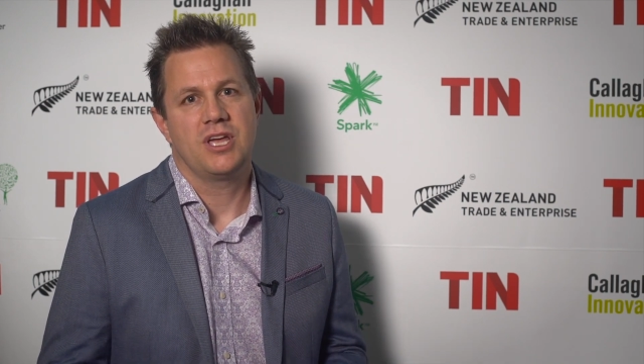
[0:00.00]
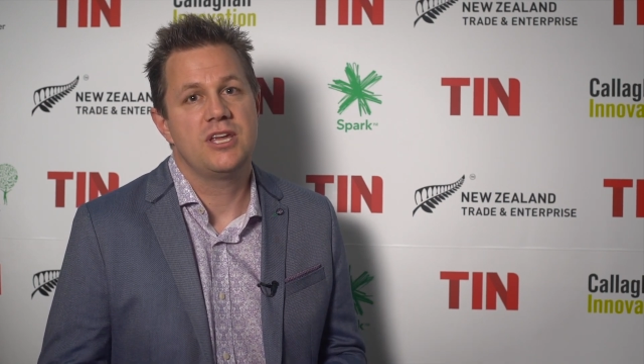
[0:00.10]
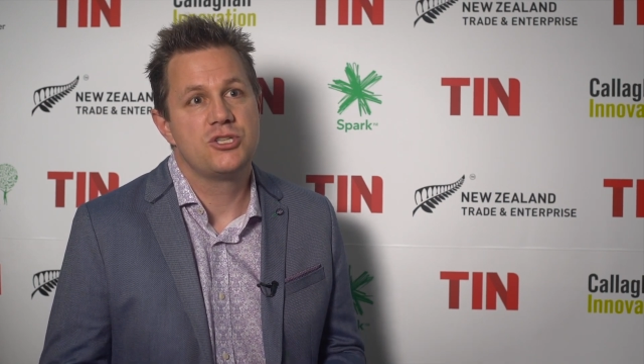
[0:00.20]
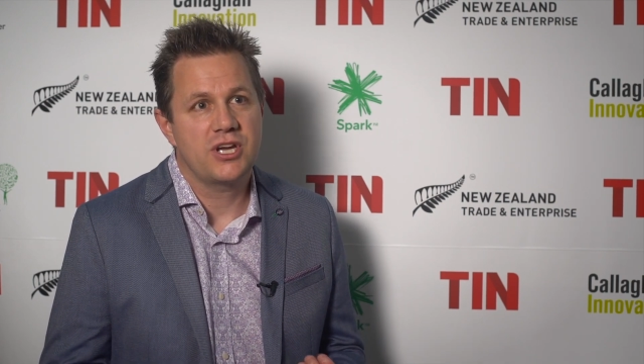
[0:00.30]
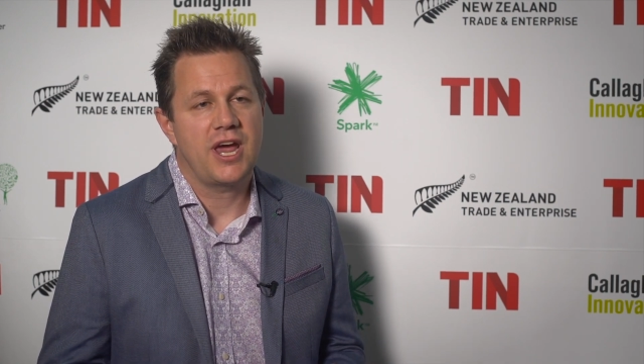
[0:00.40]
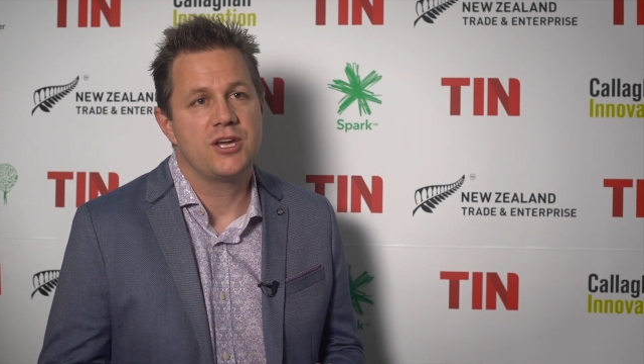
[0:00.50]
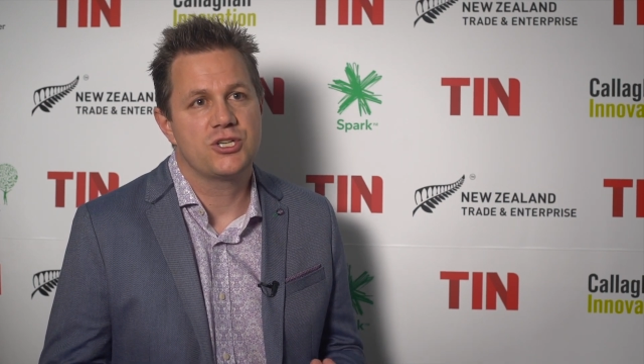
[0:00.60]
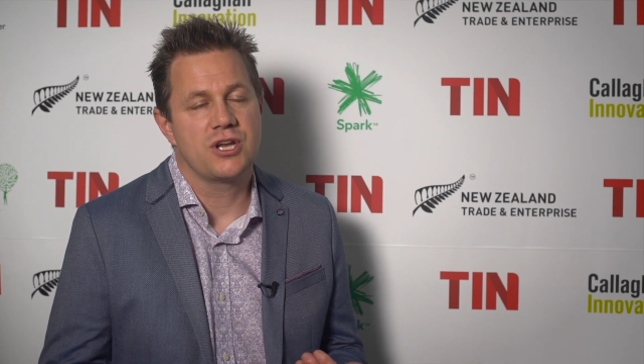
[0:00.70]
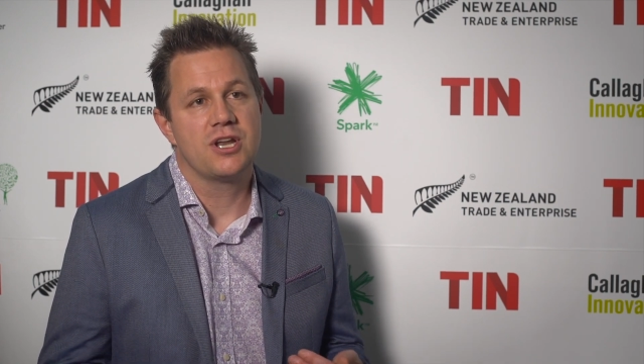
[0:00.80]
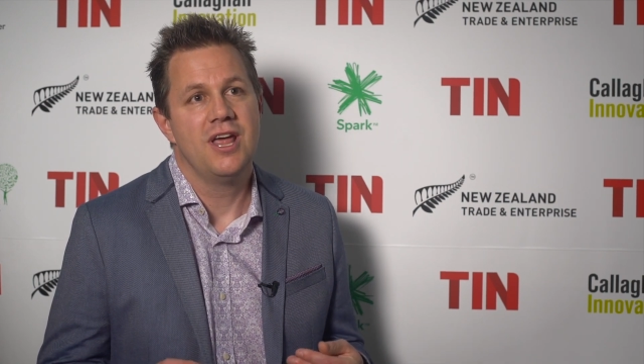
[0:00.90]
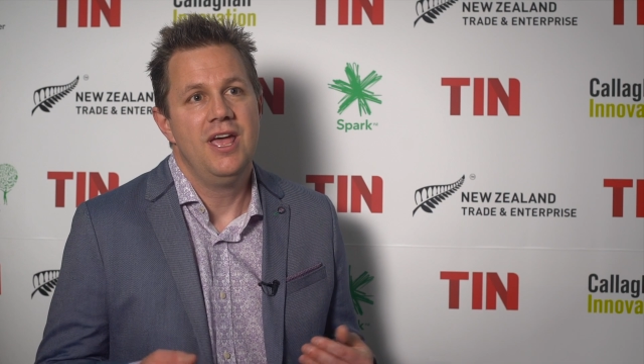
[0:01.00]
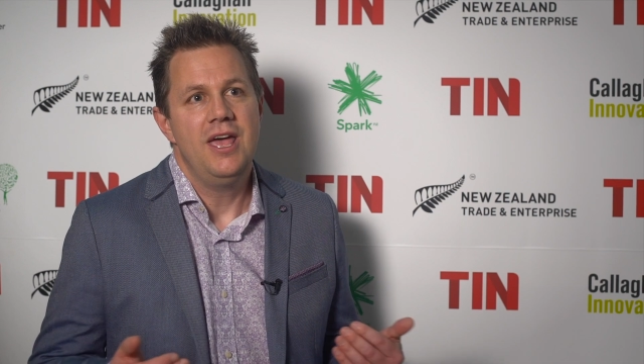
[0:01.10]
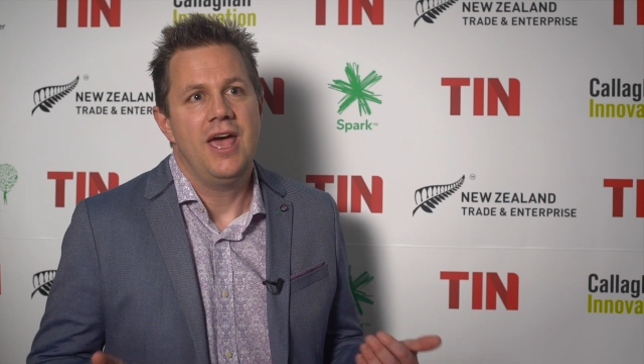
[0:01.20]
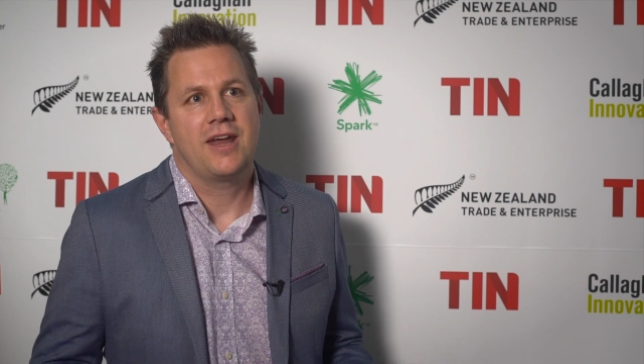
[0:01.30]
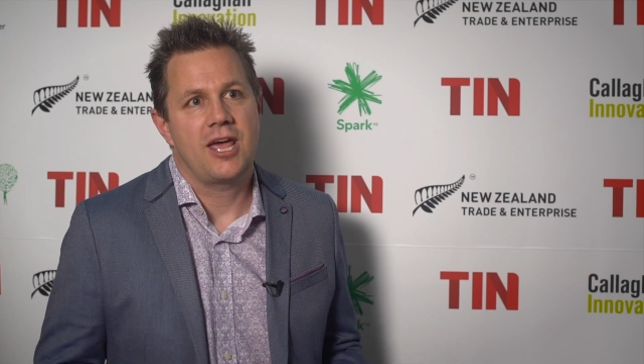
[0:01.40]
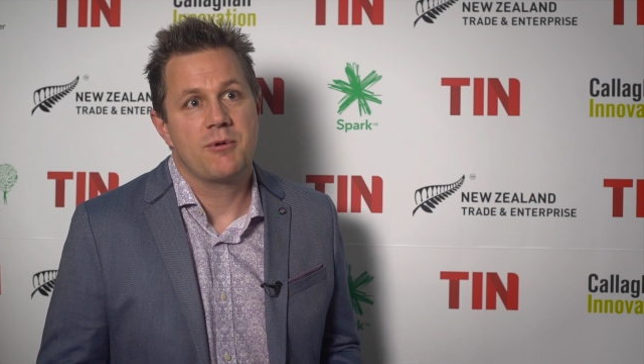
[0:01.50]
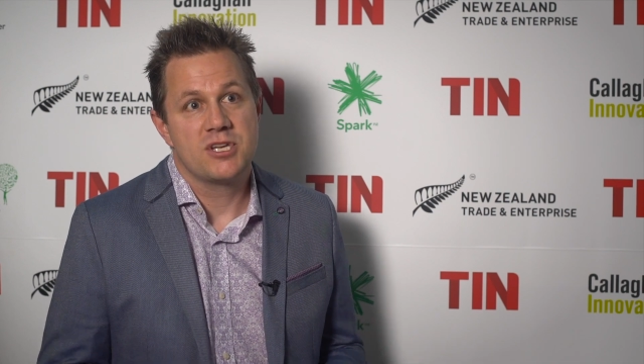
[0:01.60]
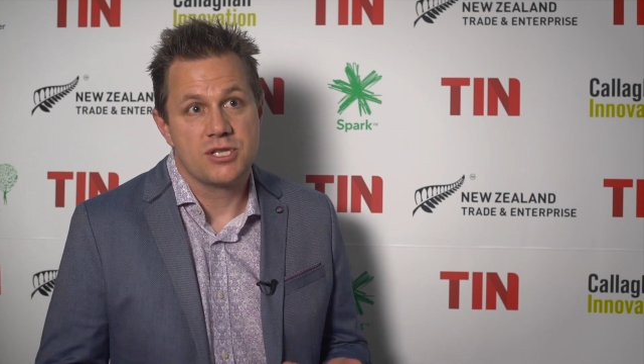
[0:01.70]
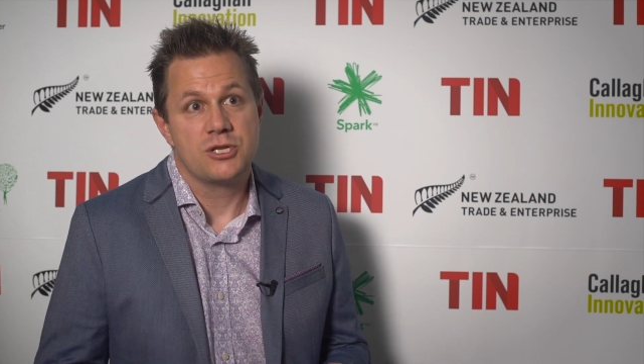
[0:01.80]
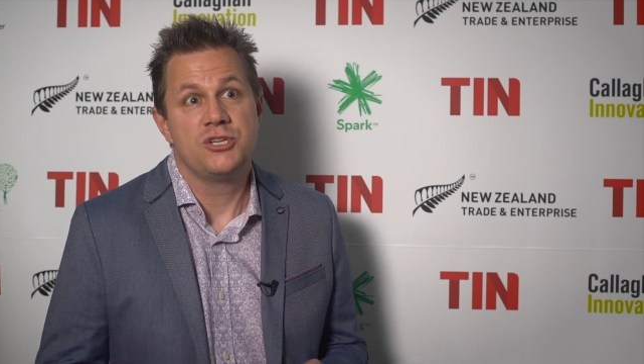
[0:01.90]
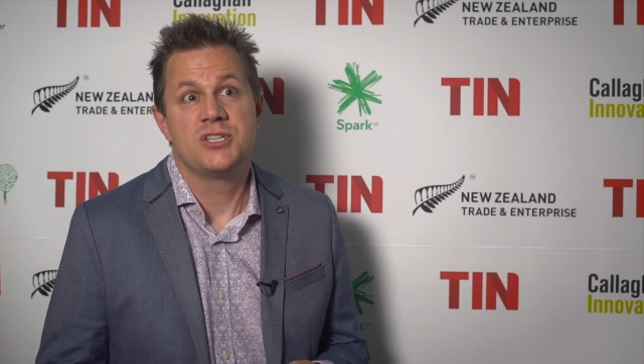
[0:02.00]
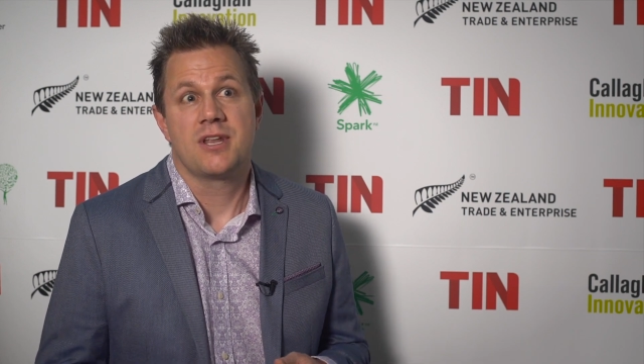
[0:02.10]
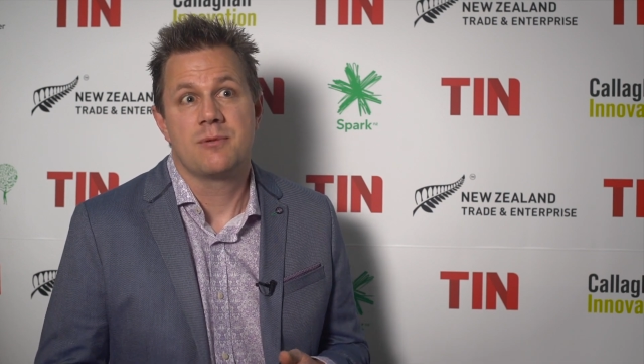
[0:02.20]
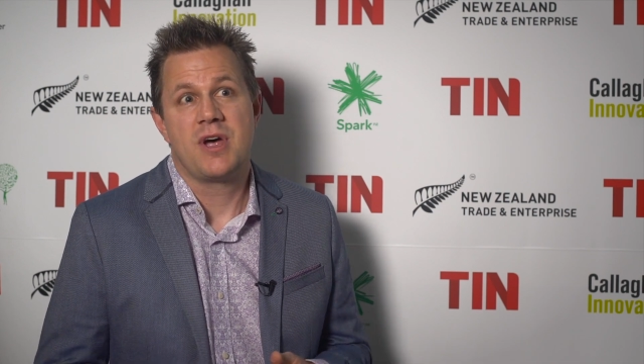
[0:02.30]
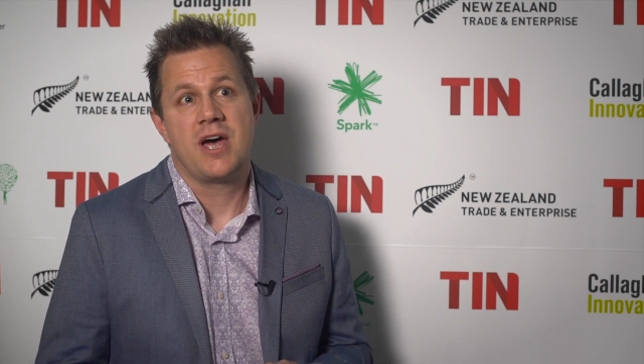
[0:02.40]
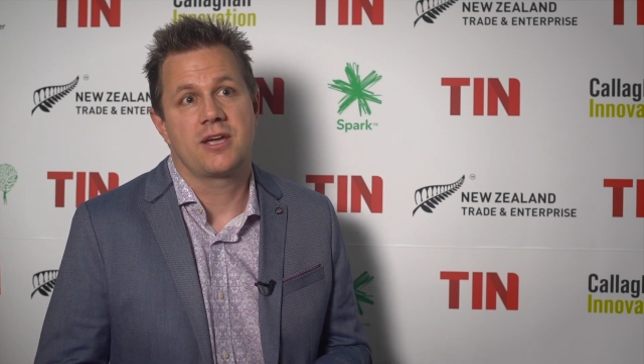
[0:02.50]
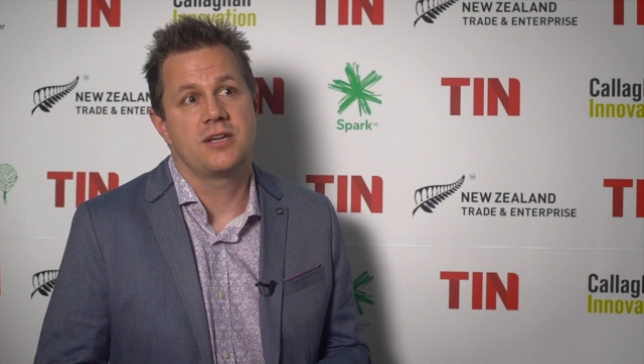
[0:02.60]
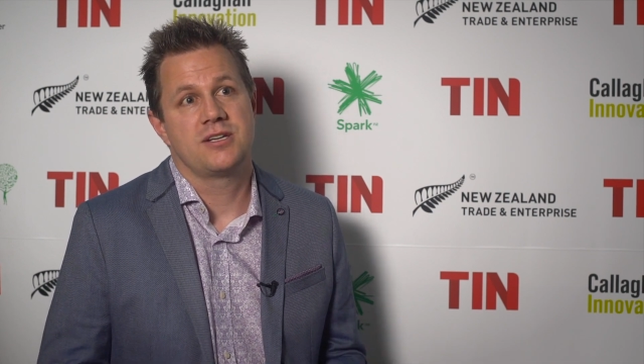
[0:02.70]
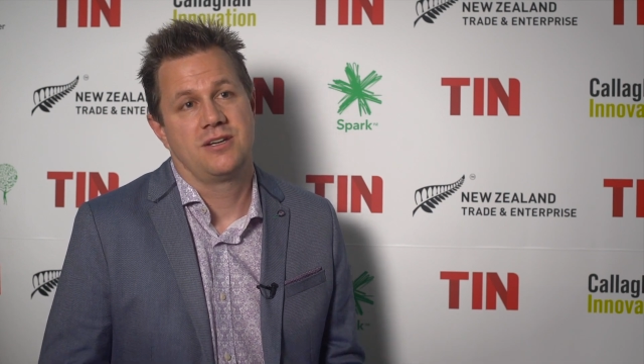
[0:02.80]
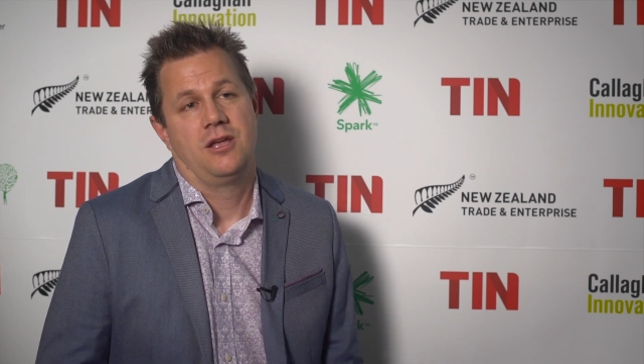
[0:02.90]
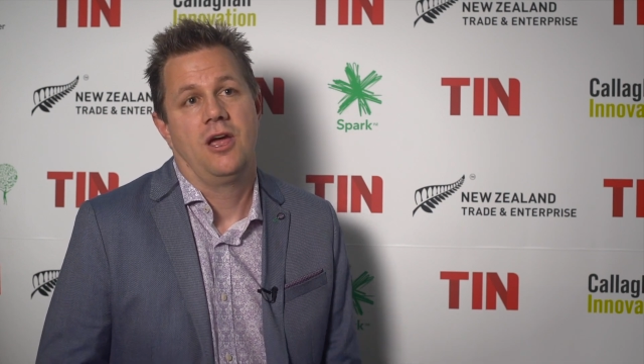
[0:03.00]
education and coming into the New Zealand market.